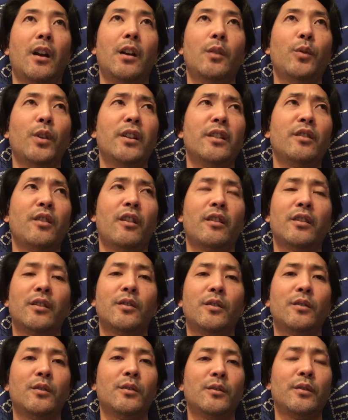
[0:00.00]
I read an
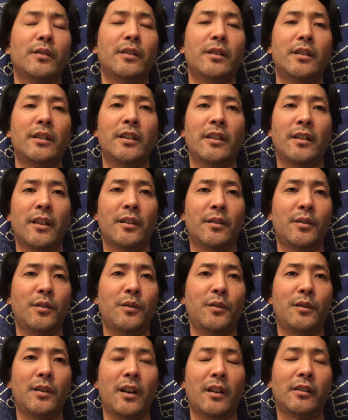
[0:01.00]
article in like
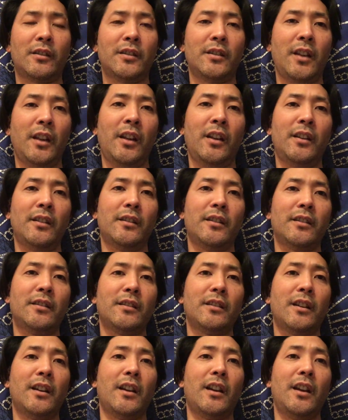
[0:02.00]
2008 that
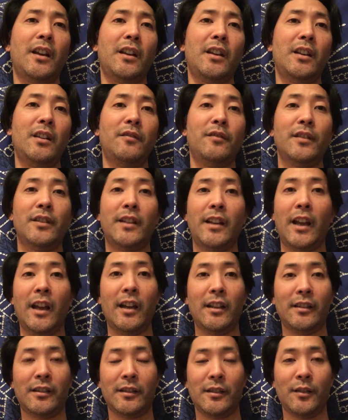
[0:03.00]
even
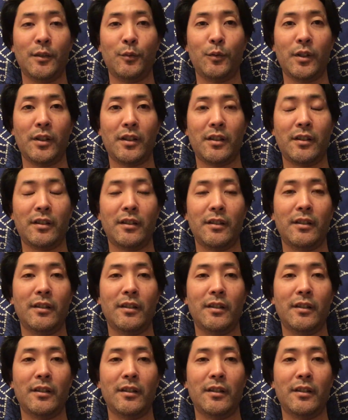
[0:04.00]
NASA, which